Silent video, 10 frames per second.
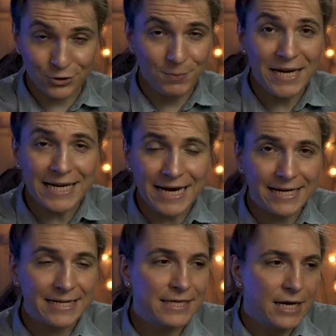So the main
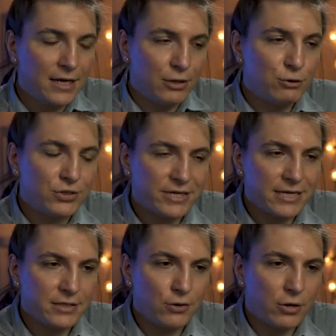idea is you
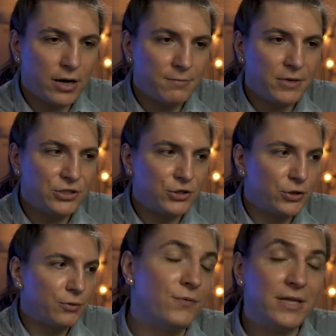start your
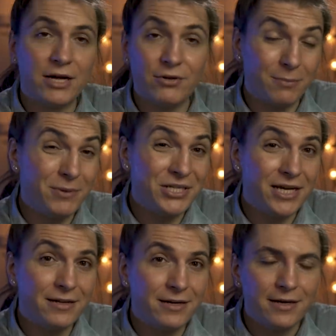arpeggio without
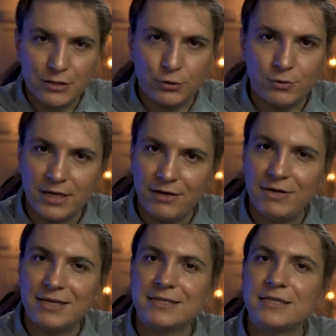arpeggiator, so
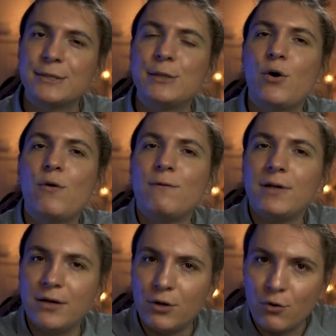giving
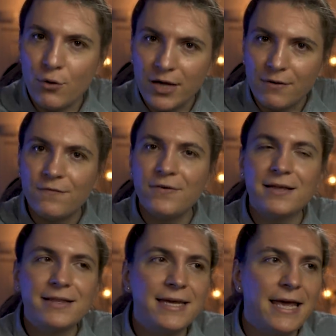slowly going
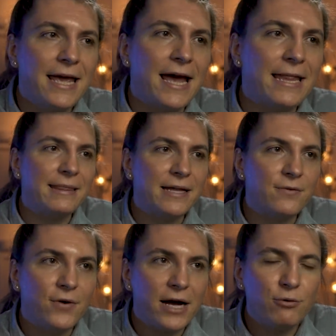feeling, and
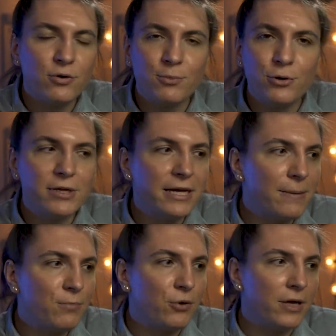then while you're
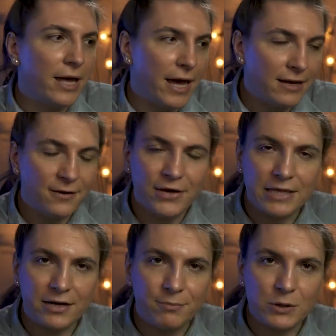building up, you
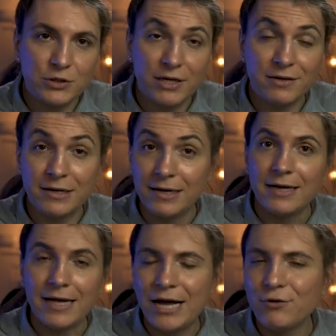activate arpeggiator,
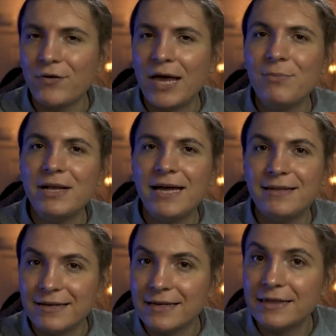kind of
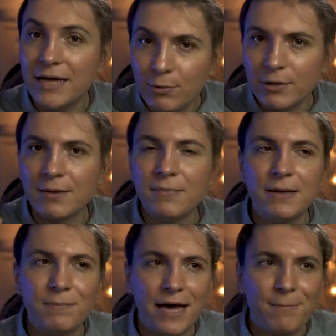emulating a double the
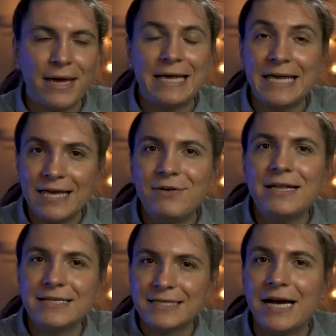BPM and
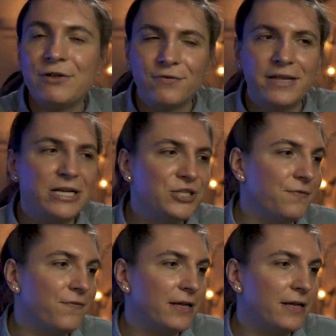giving this kind of tension